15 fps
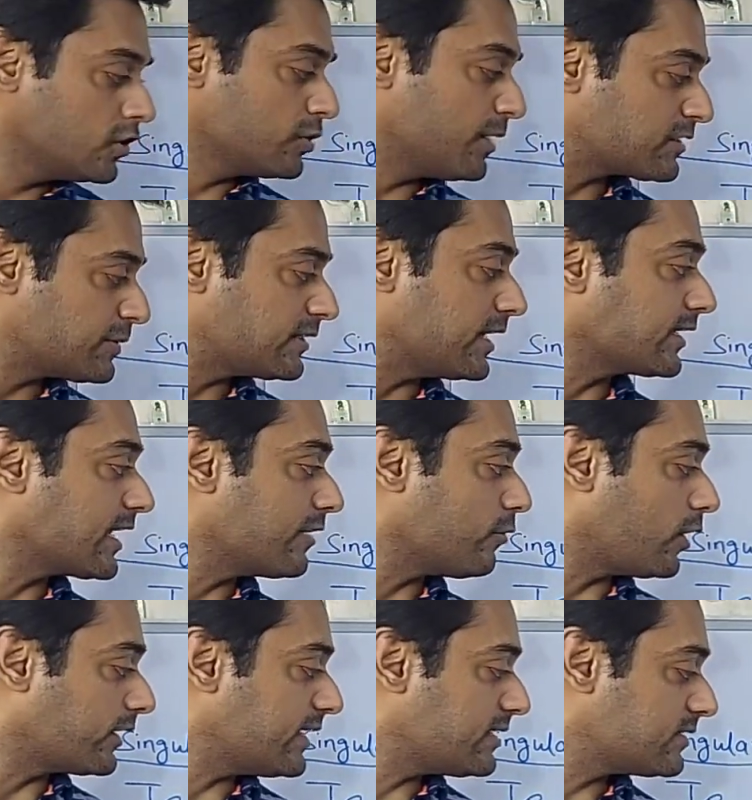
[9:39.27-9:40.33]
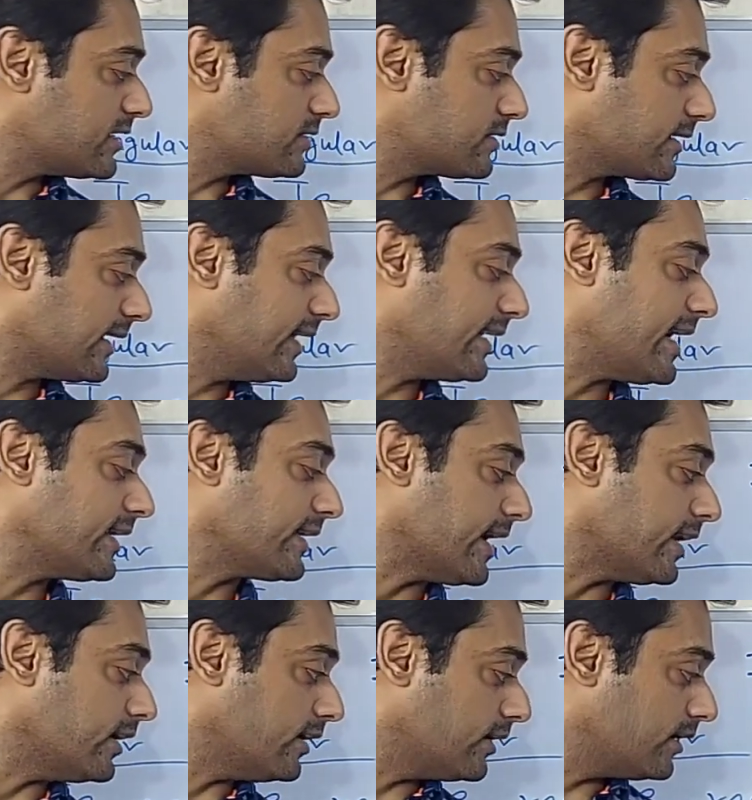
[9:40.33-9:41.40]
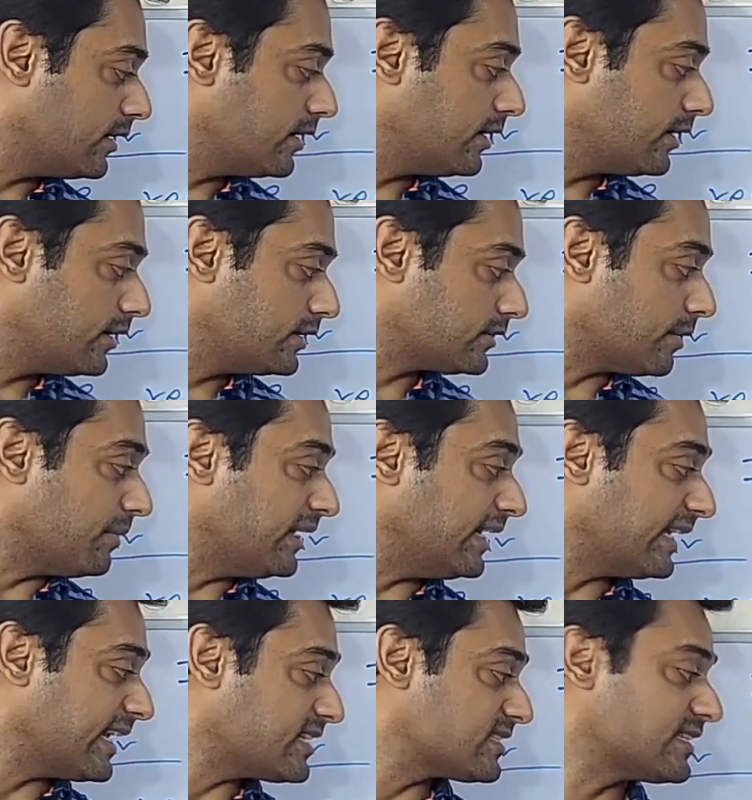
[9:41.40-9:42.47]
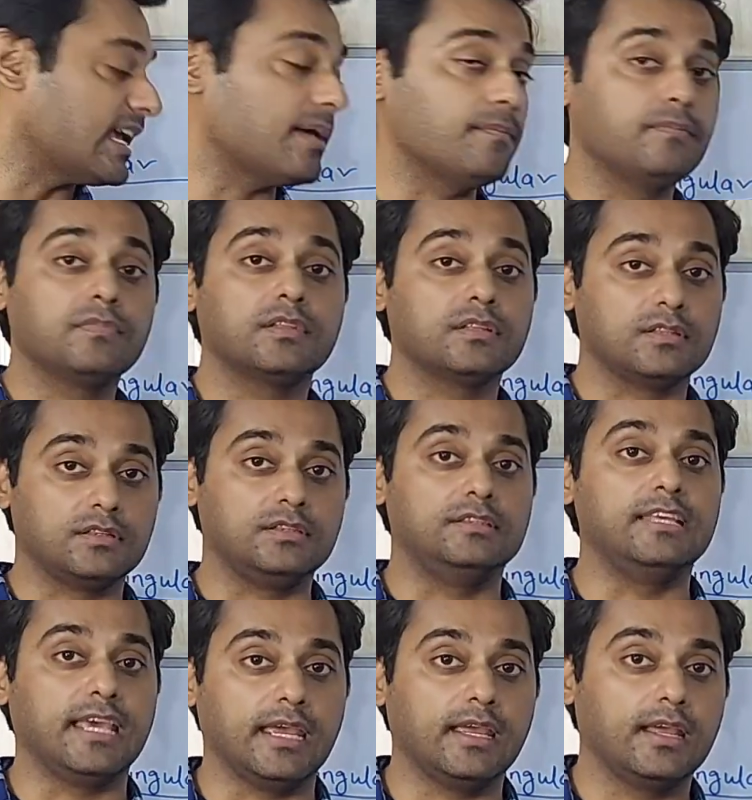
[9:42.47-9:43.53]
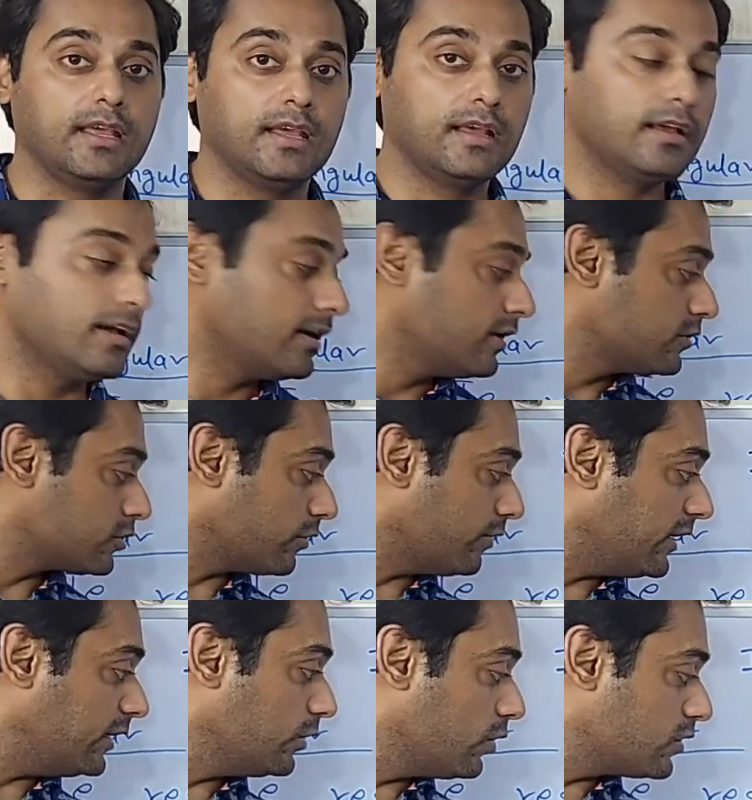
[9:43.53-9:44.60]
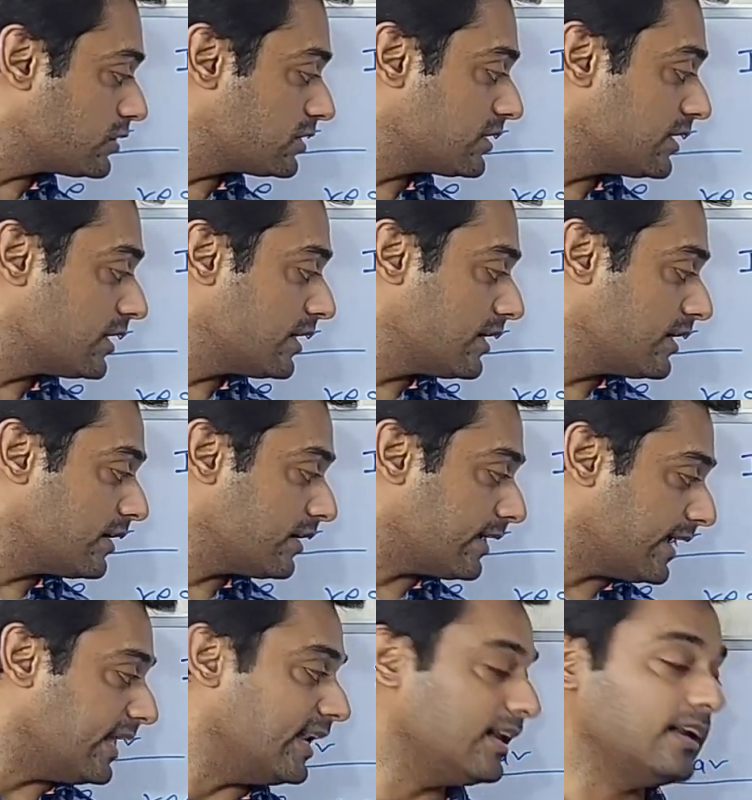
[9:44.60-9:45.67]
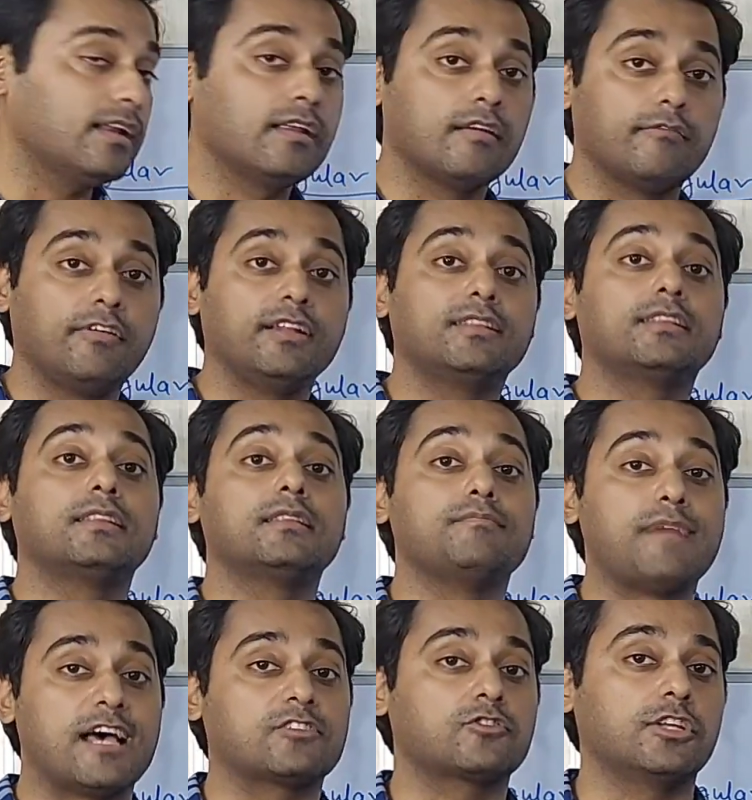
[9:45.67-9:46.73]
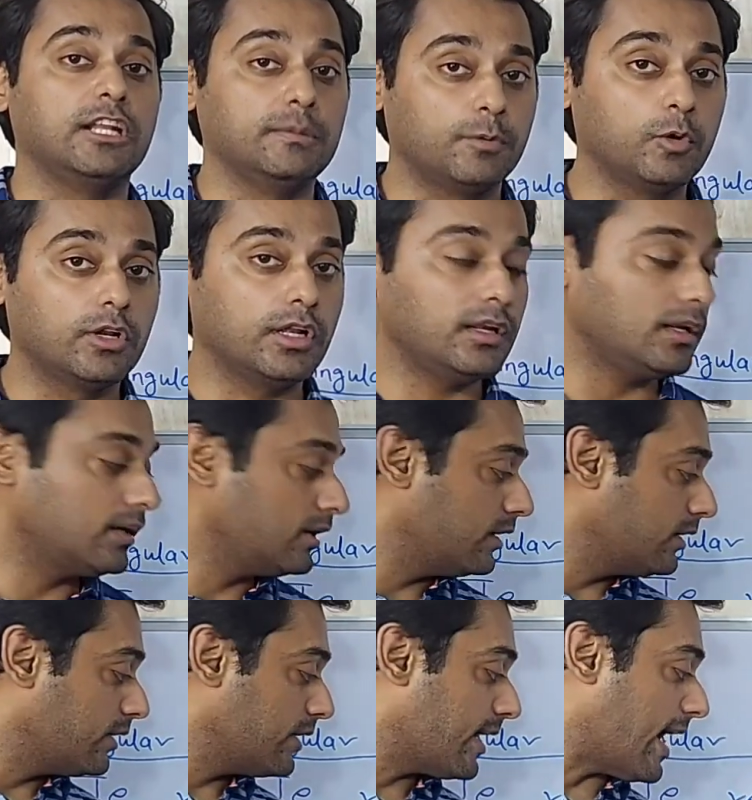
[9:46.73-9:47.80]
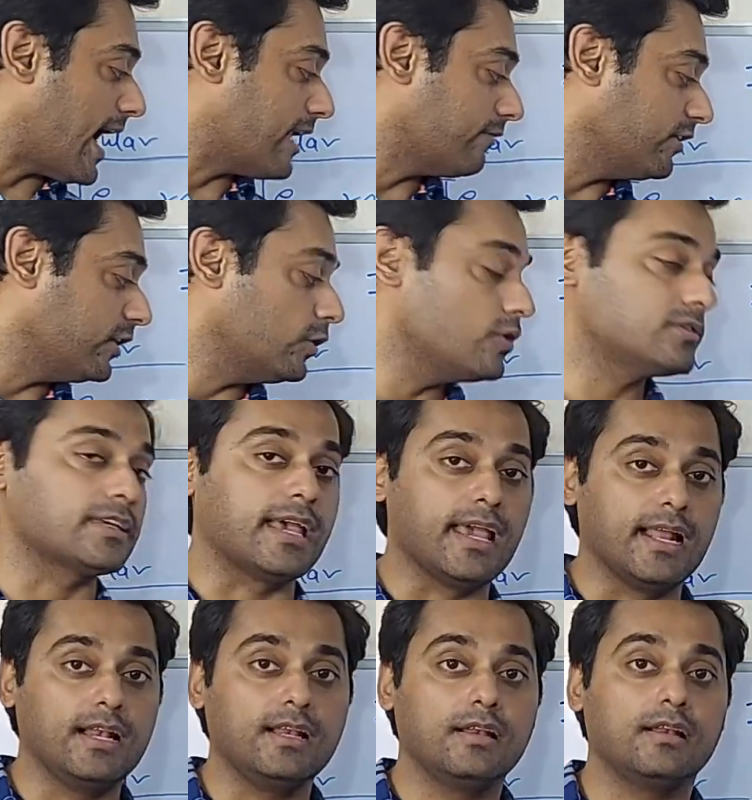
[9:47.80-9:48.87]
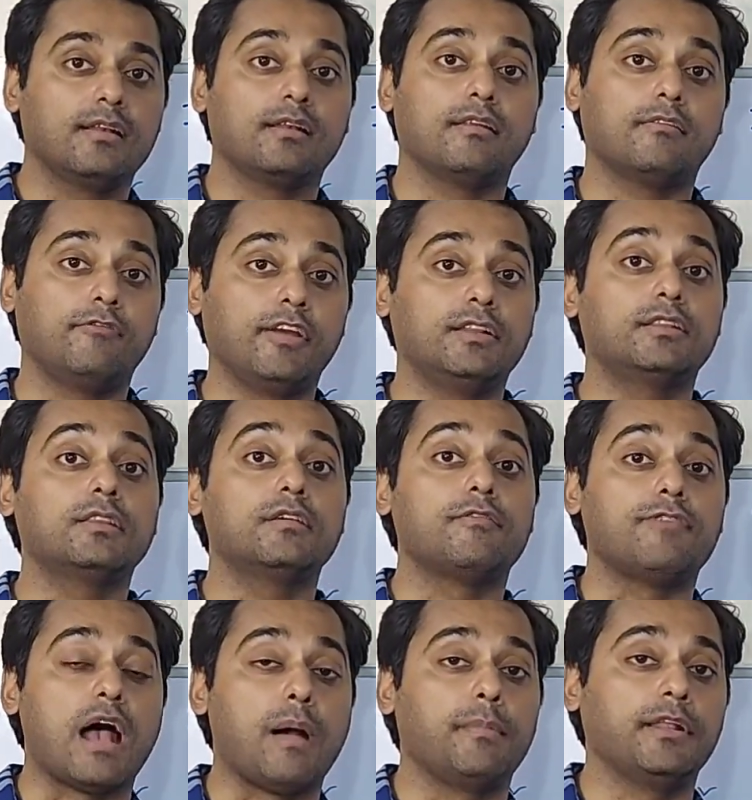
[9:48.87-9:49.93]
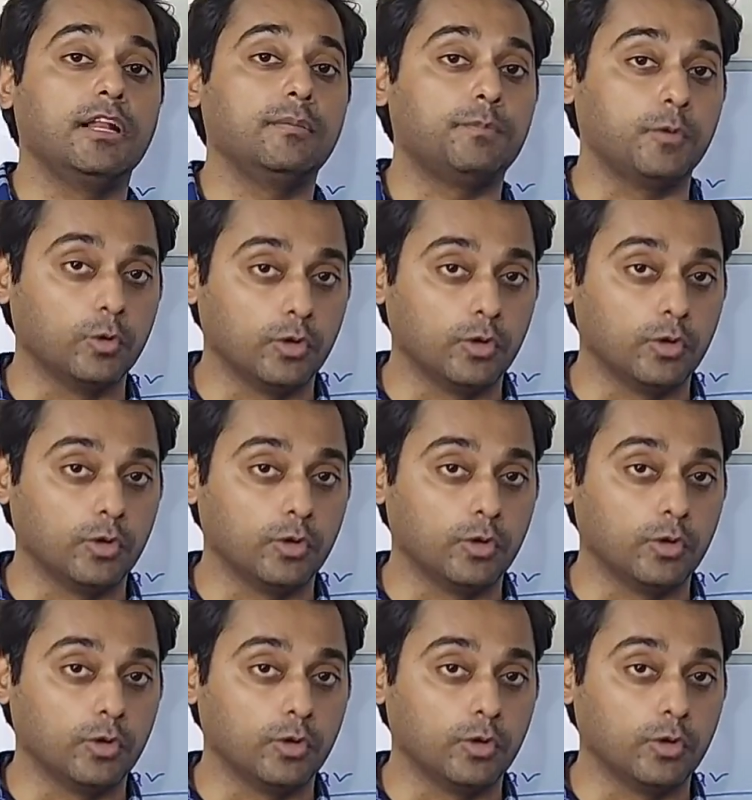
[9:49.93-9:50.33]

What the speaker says: You must be thinking, what is this il and elle? The meaning is same, they. So we use il with masculine plural and we use elle with feminine